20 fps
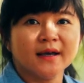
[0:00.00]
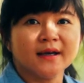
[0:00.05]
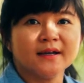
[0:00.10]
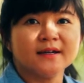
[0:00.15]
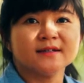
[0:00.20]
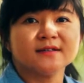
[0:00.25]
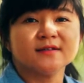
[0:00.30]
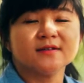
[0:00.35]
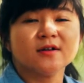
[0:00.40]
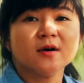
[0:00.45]
It
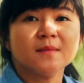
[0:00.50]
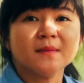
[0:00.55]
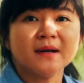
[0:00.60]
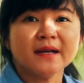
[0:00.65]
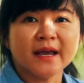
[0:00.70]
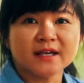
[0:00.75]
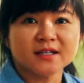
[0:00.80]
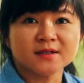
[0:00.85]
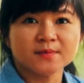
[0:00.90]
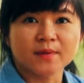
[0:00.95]
is
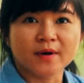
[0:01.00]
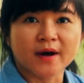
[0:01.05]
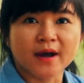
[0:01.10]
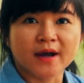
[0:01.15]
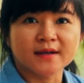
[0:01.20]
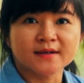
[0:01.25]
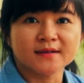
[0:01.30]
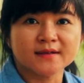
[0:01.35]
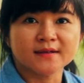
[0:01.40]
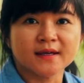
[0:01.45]
normally
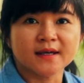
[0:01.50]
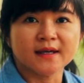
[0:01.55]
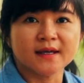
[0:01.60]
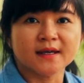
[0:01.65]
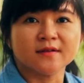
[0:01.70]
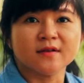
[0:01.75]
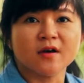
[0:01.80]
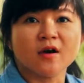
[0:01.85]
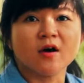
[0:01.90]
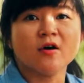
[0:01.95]
expressed
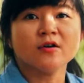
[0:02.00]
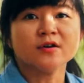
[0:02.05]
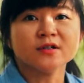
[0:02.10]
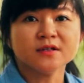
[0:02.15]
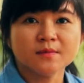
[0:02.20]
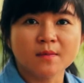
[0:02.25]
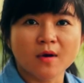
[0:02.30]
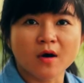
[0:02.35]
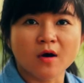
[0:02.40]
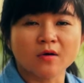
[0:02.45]
in
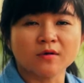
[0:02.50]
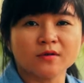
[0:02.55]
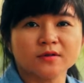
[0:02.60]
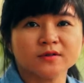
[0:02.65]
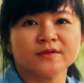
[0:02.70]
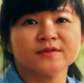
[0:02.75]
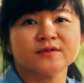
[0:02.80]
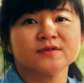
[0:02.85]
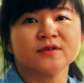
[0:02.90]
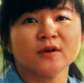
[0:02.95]

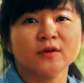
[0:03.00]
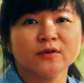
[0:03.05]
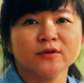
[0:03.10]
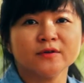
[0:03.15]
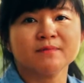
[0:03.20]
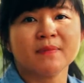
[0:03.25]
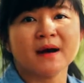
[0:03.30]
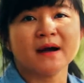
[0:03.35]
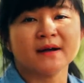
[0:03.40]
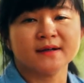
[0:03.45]
osmoles of
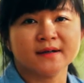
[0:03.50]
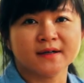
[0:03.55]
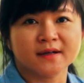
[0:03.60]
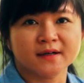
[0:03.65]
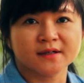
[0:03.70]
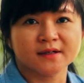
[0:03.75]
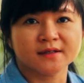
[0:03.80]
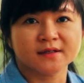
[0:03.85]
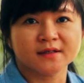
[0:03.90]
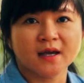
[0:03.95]
solute
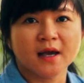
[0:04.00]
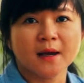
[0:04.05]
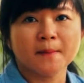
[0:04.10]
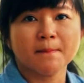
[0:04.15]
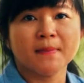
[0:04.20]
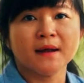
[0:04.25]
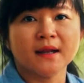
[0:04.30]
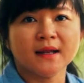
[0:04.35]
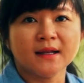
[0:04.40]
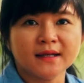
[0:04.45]
particles
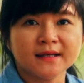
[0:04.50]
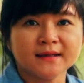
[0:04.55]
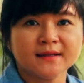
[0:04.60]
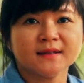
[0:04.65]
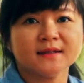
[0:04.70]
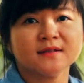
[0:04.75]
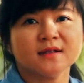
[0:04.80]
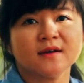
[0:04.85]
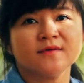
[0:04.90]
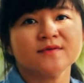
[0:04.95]
per
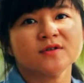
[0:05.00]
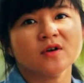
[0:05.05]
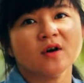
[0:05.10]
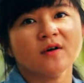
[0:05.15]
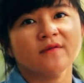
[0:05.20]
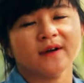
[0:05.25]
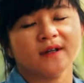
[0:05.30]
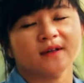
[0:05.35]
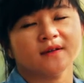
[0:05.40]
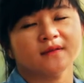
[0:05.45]
liters of
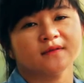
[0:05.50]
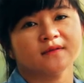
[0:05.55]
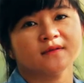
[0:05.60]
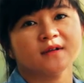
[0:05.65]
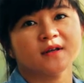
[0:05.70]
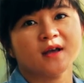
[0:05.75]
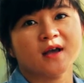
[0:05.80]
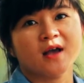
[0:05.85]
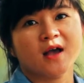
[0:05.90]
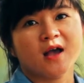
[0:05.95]
solvent.
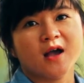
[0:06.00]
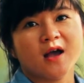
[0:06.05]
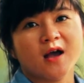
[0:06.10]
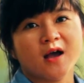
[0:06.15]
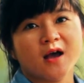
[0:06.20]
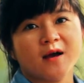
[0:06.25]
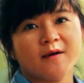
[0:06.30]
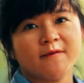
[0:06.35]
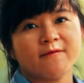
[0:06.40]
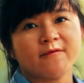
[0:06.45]

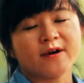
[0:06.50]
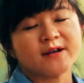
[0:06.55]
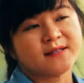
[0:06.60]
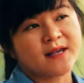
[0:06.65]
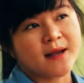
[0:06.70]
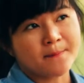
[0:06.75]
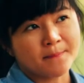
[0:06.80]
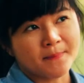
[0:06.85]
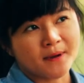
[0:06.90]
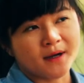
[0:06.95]
For
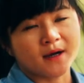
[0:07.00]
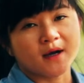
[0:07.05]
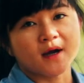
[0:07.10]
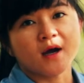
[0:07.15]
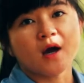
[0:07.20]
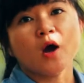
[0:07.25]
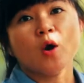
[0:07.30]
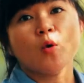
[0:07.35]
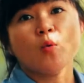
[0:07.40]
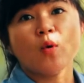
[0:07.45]
example,
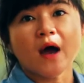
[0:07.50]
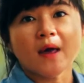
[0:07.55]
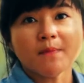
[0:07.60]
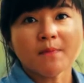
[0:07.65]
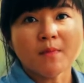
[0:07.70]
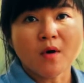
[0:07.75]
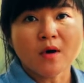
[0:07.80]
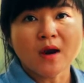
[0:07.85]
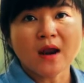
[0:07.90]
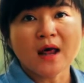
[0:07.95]
1
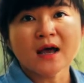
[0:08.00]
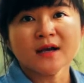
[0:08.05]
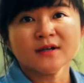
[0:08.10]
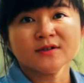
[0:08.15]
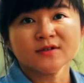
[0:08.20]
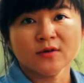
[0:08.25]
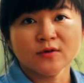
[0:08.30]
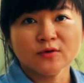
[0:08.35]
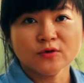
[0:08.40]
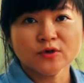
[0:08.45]
molar
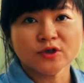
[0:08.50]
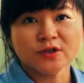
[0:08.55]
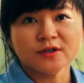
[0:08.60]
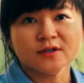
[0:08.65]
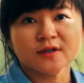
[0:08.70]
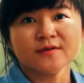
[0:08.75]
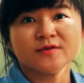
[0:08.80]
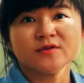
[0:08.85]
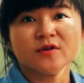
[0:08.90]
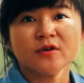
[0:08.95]
solution
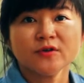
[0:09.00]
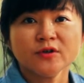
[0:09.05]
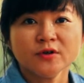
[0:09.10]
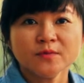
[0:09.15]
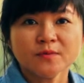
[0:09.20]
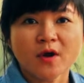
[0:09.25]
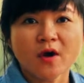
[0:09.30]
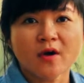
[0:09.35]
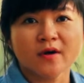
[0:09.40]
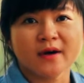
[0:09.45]
of
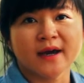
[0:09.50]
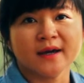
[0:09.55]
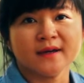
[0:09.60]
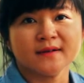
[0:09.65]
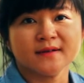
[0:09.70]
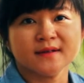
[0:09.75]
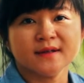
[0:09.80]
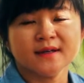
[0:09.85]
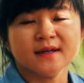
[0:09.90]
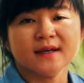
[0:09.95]
sodium
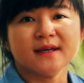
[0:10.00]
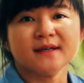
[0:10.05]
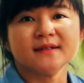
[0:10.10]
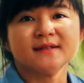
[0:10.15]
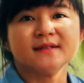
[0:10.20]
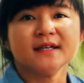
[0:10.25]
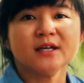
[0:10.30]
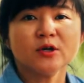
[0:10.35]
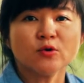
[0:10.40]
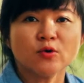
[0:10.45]
chloride
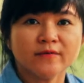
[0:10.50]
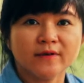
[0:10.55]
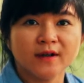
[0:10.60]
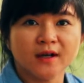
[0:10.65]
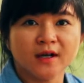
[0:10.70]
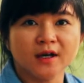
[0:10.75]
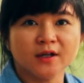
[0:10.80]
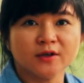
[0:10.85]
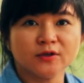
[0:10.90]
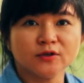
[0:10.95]
is
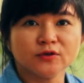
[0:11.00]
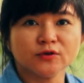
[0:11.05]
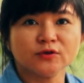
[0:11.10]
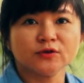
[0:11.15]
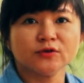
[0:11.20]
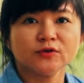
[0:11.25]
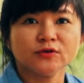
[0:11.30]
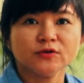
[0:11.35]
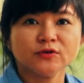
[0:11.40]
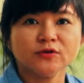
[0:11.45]
equivalent to
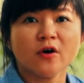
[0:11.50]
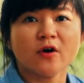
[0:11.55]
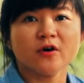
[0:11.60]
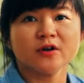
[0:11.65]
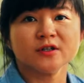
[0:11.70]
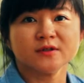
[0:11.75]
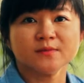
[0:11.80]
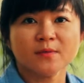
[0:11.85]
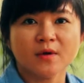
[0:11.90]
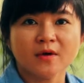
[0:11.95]
2
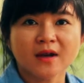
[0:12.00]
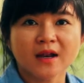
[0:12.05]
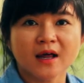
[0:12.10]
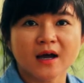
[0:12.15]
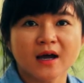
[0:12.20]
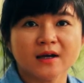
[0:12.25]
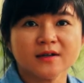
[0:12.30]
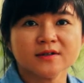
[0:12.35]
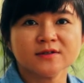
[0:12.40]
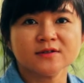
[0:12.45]

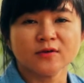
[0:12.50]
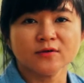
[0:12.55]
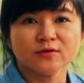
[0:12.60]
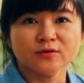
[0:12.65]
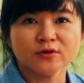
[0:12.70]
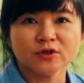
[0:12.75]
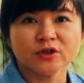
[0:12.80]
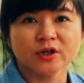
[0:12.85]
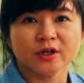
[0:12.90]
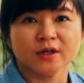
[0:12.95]
osmolar
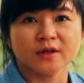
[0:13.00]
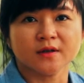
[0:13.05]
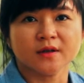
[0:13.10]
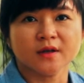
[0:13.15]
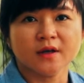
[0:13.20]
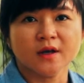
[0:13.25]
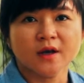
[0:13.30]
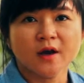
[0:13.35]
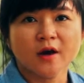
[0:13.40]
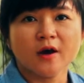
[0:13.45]
solution,
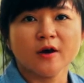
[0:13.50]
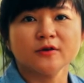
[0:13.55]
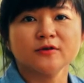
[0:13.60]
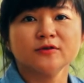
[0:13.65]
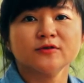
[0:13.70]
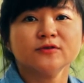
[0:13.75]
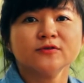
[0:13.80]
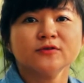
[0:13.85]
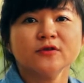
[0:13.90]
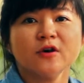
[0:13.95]
or
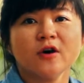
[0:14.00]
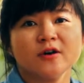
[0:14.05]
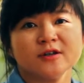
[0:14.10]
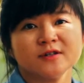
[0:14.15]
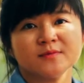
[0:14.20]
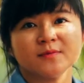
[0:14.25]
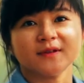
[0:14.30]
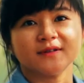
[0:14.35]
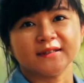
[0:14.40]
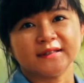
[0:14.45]
2
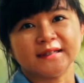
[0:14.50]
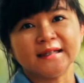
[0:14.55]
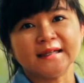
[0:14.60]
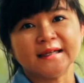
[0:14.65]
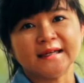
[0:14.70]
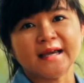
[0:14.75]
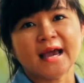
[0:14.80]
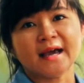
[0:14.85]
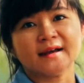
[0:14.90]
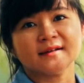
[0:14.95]

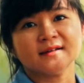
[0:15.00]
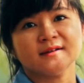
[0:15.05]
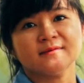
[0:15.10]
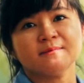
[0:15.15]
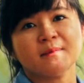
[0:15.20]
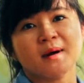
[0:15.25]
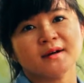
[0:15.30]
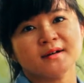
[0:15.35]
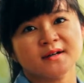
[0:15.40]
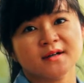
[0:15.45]
osmotically
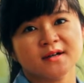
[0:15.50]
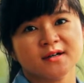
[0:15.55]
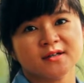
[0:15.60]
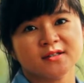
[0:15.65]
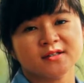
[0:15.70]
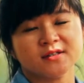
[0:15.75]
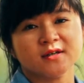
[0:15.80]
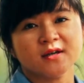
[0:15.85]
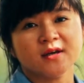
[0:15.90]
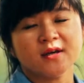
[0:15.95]
active
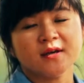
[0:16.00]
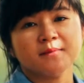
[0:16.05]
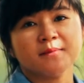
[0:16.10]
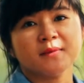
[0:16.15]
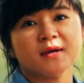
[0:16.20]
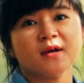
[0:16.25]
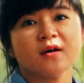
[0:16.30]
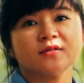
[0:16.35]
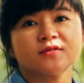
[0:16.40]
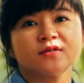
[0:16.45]
particles,
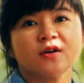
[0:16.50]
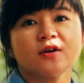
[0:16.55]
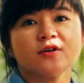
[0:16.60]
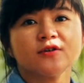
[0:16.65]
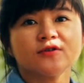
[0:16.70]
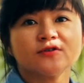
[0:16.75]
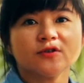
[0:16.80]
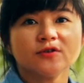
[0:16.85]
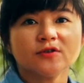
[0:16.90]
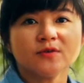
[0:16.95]
because
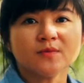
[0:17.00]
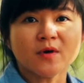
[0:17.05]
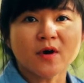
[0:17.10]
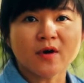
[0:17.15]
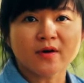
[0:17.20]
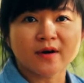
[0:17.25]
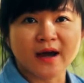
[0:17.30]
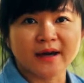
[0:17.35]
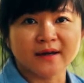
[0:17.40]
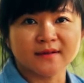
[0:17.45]
sodium
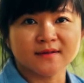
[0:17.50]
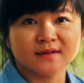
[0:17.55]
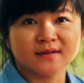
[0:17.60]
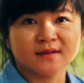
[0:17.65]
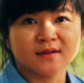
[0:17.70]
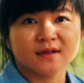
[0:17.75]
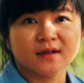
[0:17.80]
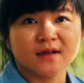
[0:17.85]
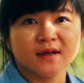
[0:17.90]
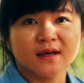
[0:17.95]
chloride
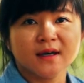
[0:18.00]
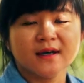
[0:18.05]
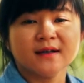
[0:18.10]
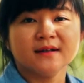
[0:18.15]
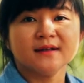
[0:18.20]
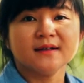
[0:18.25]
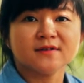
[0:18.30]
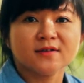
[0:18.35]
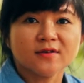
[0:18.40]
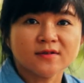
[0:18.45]

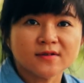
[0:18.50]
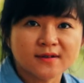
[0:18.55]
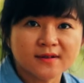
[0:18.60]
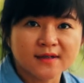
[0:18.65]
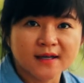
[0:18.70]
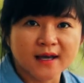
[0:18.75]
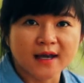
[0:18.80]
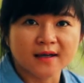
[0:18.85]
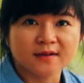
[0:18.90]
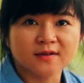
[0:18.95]

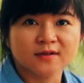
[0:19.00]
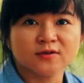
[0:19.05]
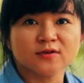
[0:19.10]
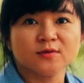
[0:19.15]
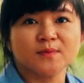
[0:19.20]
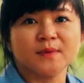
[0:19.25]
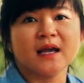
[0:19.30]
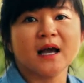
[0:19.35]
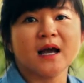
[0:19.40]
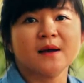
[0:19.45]
dissociate
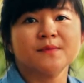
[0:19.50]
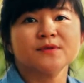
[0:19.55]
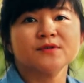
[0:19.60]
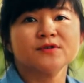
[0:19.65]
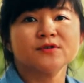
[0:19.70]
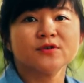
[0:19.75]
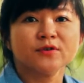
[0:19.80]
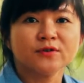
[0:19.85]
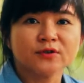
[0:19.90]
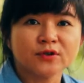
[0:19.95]
to become
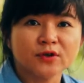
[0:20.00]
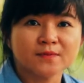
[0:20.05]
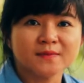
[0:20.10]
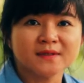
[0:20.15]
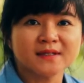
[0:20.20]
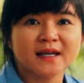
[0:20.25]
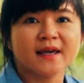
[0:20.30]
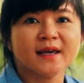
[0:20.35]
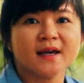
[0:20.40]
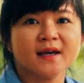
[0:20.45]
sodium
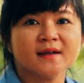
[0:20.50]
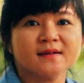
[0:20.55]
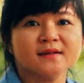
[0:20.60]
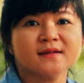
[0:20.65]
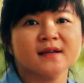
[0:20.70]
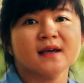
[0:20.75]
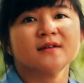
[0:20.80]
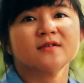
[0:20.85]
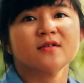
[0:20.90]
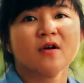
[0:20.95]

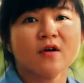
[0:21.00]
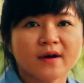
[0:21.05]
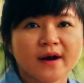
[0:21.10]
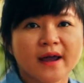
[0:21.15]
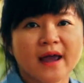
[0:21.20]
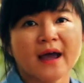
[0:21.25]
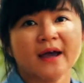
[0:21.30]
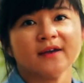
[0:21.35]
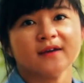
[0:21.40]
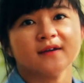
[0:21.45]
ions and
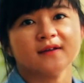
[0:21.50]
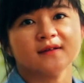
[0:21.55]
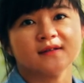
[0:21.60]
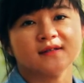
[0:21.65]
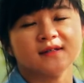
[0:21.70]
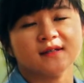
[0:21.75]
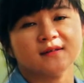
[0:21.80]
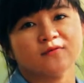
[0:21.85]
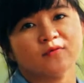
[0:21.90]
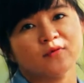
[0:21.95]
chloride
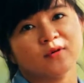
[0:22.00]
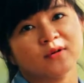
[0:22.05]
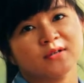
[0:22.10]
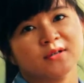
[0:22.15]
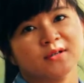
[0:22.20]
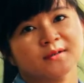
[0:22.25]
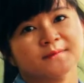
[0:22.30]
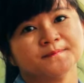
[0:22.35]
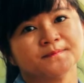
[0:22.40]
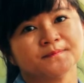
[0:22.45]
ions in
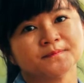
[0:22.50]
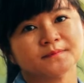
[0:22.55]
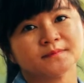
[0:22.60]
water.